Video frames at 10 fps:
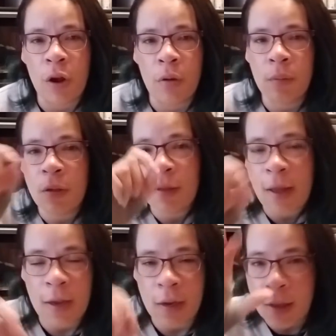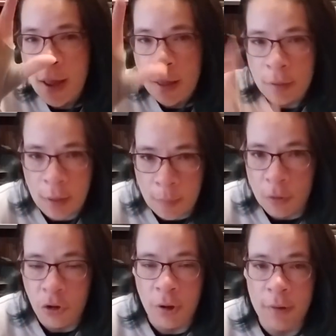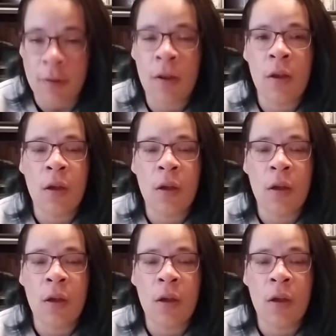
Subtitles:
They're stained glass images.